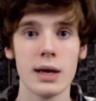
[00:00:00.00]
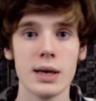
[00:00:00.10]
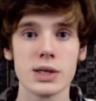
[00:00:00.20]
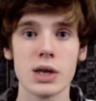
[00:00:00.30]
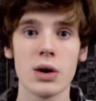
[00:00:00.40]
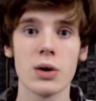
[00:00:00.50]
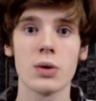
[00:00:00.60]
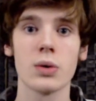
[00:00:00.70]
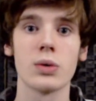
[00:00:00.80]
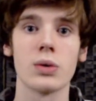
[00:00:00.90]

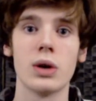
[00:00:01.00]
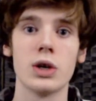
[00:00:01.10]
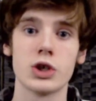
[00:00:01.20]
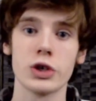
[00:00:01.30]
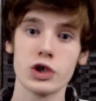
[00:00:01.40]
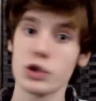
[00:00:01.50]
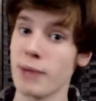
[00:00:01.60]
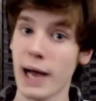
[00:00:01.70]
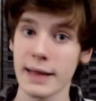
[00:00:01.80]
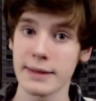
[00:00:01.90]
So, should you
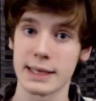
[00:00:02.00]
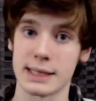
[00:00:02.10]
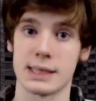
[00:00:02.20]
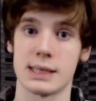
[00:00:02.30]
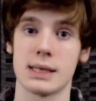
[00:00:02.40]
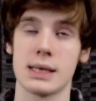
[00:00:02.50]
buy this?